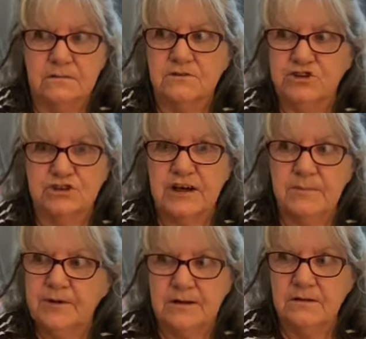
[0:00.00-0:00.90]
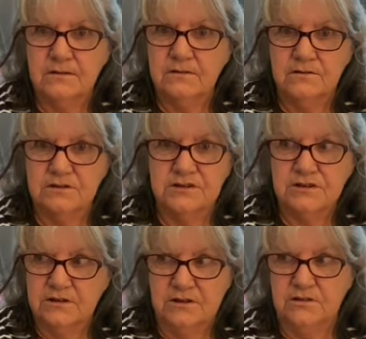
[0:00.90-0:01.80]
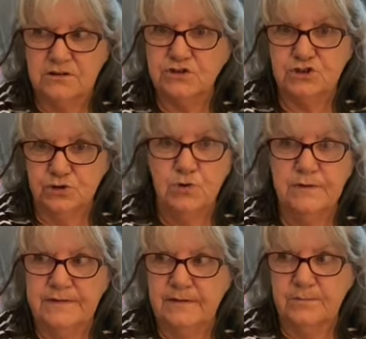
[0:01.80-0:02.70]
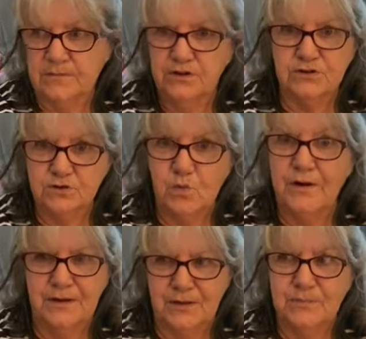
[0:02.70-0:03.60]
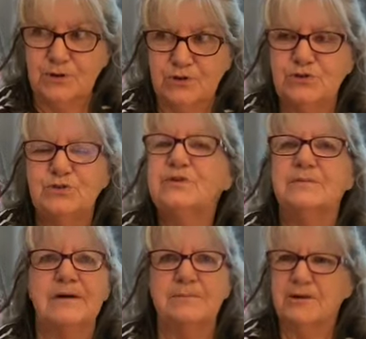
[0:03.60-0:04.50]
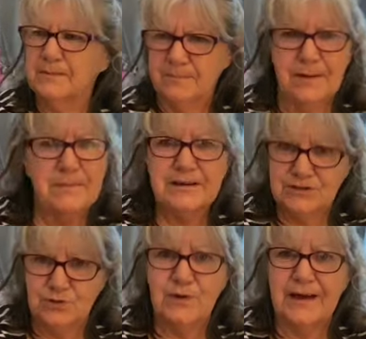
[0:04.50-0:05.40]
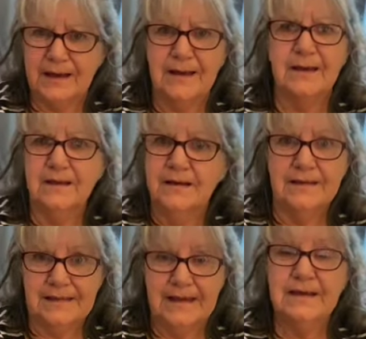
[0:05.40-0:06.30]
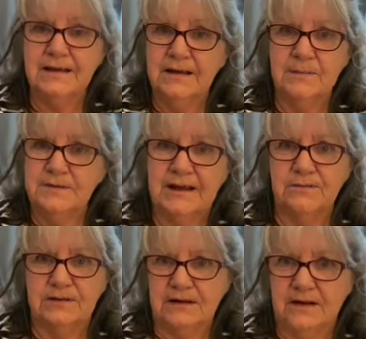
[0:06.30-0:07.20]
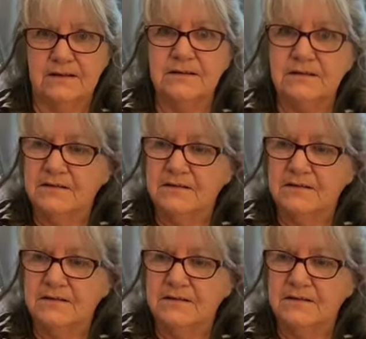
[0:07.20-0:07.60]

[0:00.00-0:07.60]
She's coming. There's there's two of them. There's one of them. There's two of them. Like, Mom, it's okay. They can come down the aisle.